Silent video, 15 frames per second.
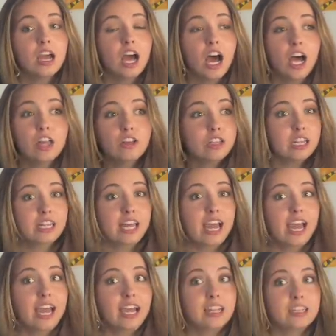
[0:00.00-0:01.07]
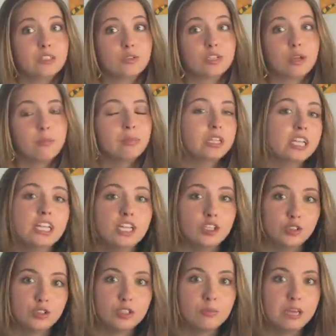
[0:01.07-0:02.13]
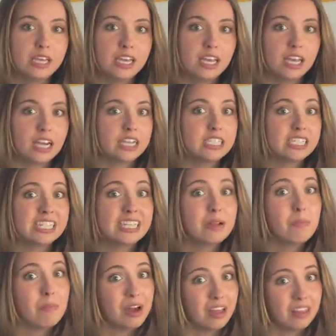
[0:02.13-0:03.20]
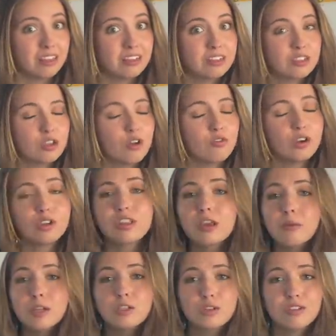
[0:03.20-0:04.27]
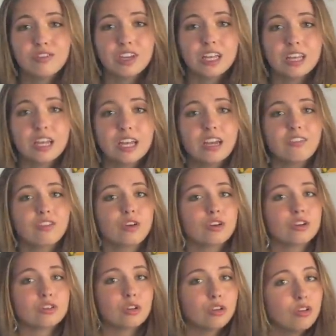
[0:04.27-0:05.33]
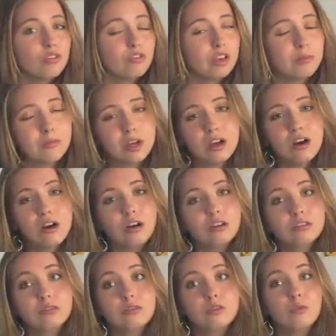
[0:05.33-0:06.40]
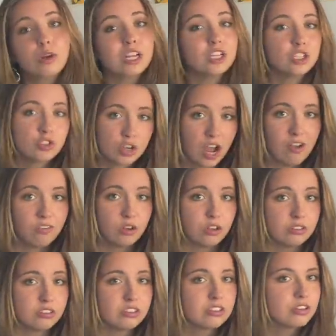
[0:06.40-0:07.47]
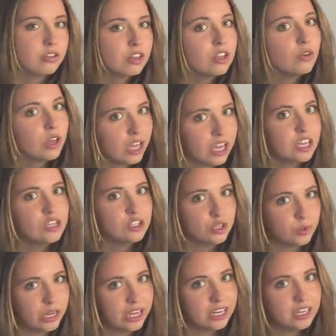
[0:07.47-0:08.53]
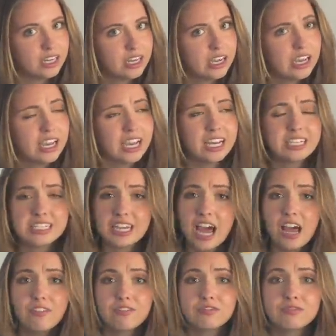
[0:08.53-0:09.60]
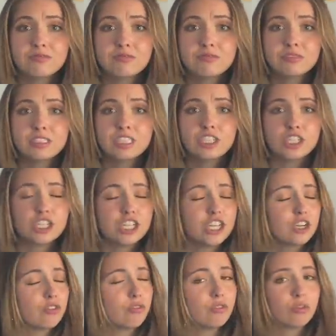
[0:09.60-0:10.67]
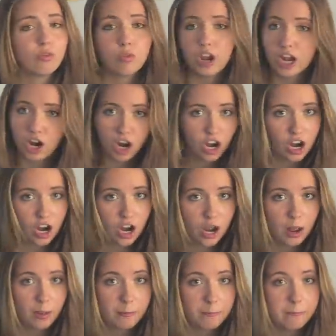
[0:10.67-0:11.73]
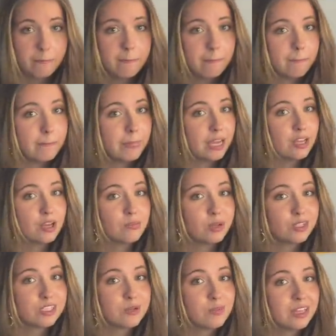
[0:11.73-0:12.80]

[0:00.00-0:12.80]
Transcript: other than that, this was completely new to me and I did it in a month. So if you're thinking about doing van life, you're a solo female, wanting to travel, just know that you can do it. It's tough. You're going to go through the wringer, but you can build something